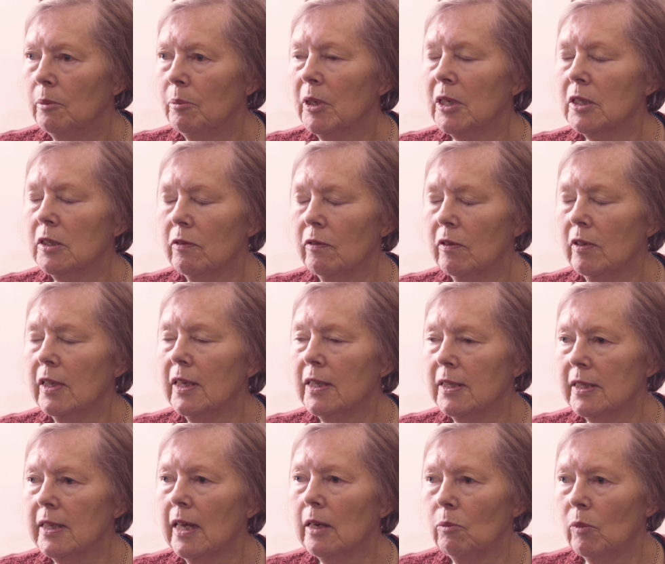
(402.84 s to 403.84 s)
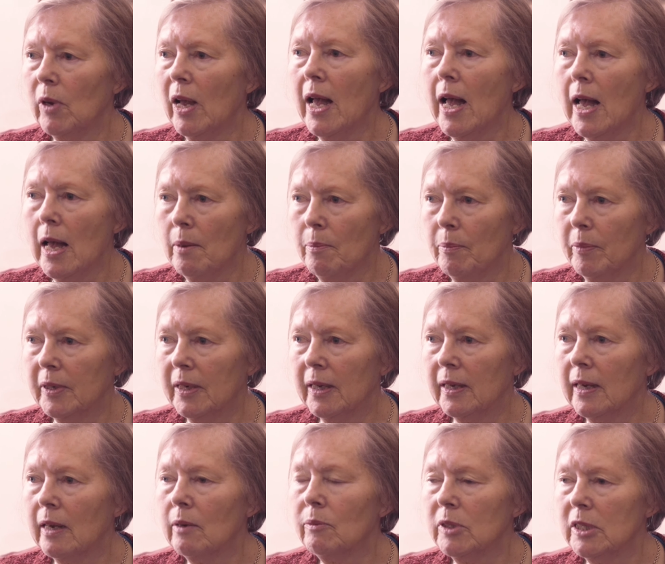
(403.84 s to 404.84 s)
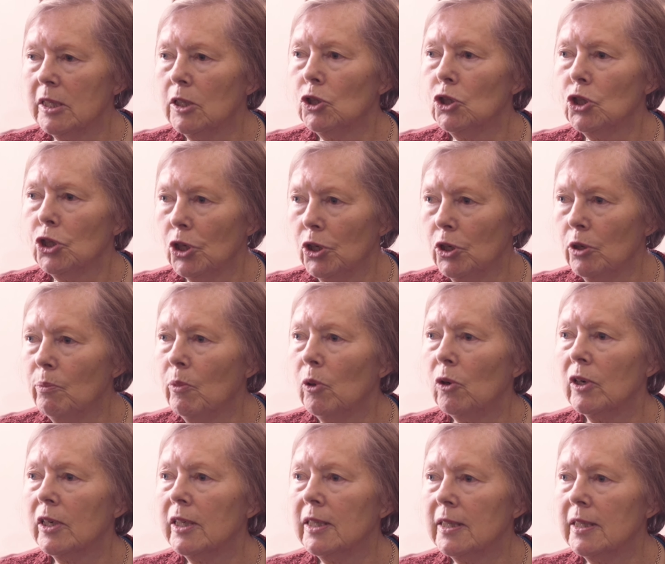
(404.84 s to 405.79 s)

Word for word: because of the things that were happening. I was in turmoil